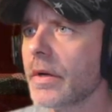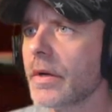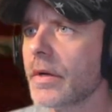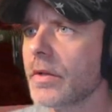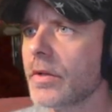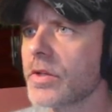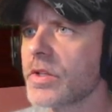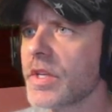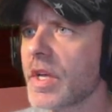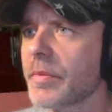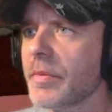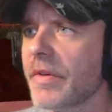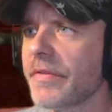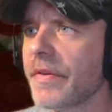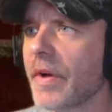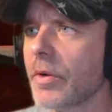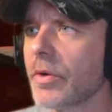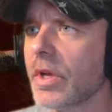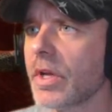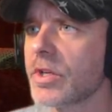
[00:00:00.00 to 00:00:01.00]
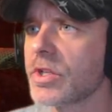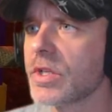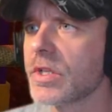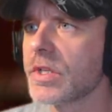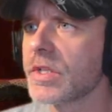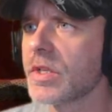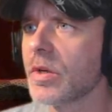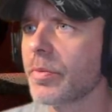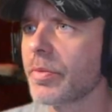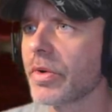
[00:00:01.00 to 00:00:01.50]
Looks like my foundation's
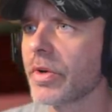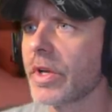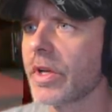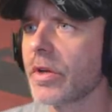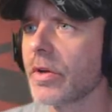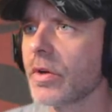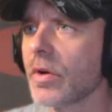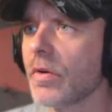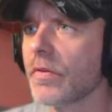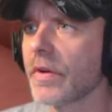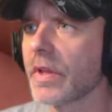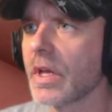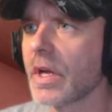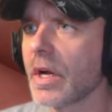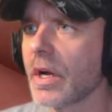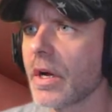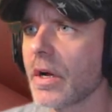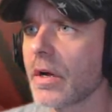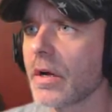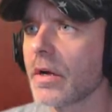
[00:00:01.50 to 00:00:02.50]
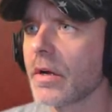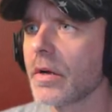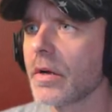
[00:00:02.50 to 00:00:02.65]
still pretty good over there.